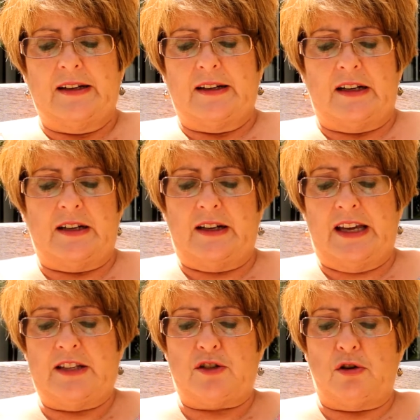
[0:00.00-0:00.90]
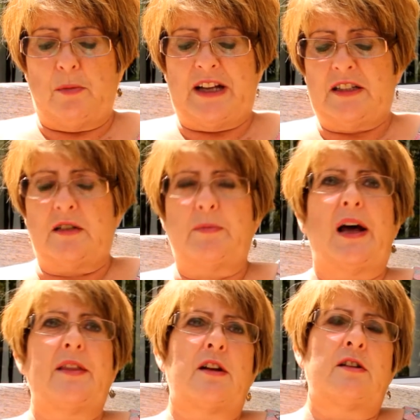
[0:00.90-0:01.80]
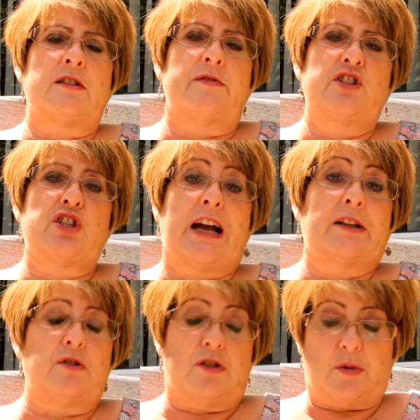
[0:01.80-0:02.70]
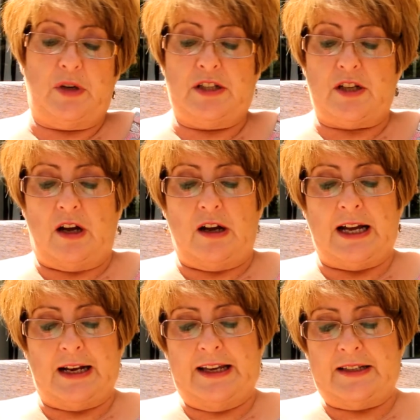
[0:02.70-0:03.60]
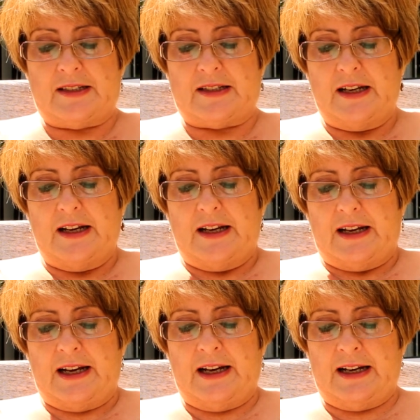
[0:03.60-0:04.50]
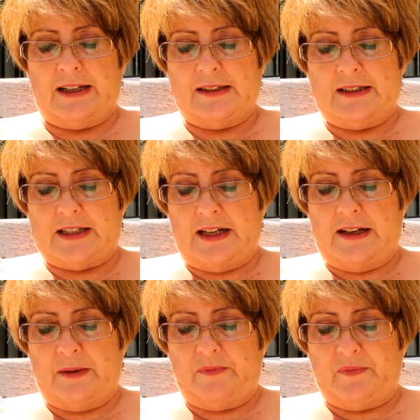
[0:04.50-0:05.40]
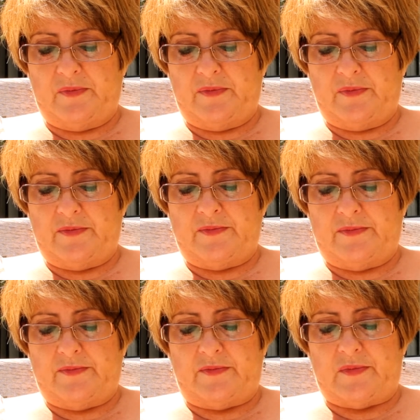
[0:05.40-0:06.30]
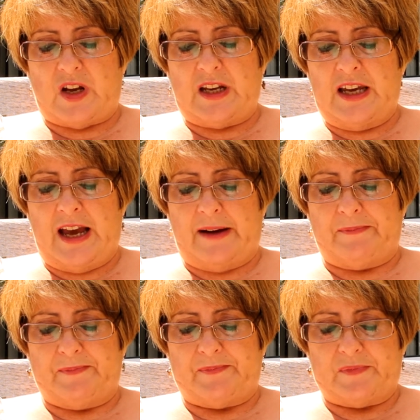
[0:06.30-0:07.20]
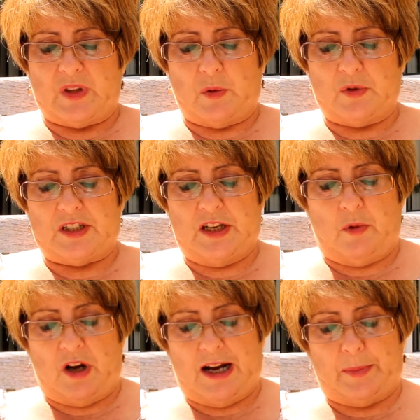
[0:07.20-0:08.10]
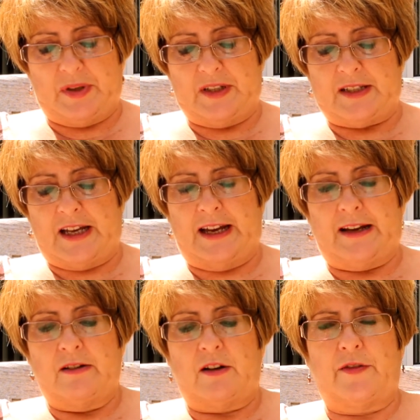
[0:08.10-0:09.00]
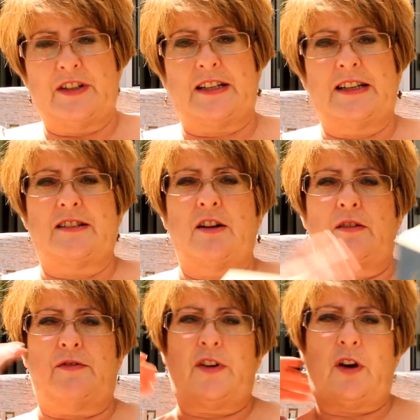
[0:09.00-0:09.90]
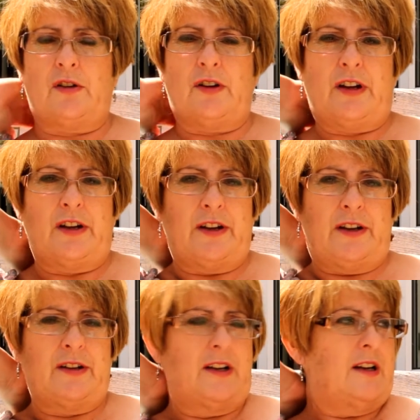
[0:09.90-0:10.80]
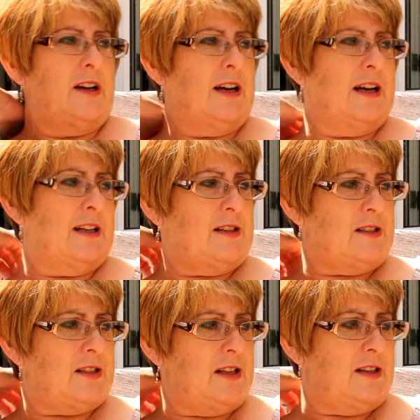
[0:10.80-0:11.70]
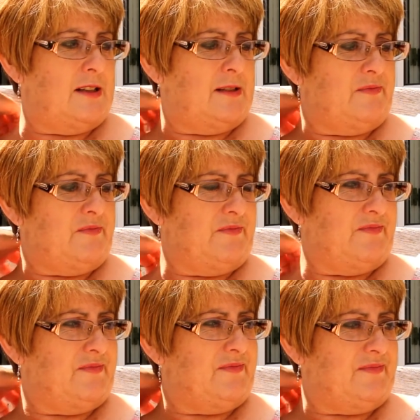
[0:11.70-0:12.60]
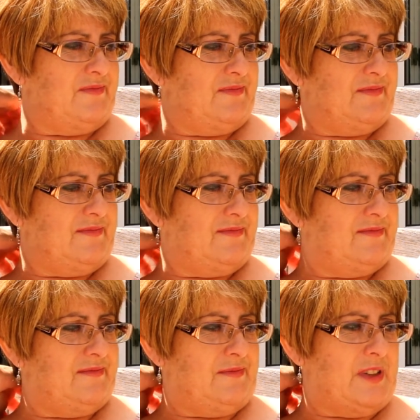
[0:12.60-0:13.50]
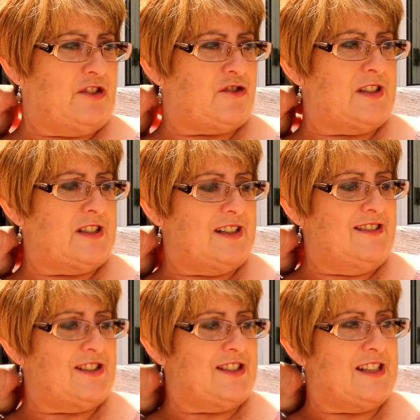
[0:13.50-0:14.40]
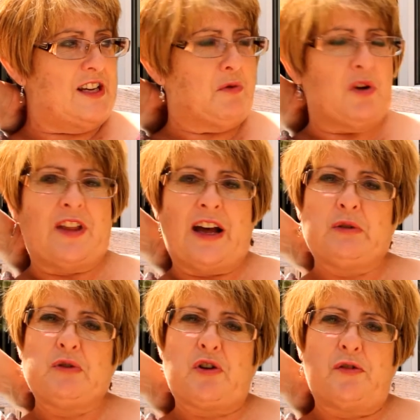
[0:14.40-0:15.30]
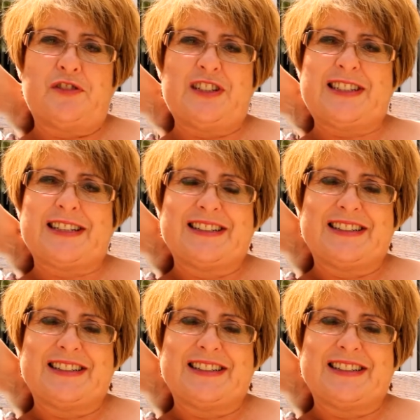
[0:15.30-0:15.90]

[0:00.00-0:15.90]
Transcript: Uh, he's tormented by the loss of his childhood sweetheart, Alice. And, um, yeah, we'll see what happens there. Obviously, he's not forgotten her. And um, it'll be interesting to see what that uncovers.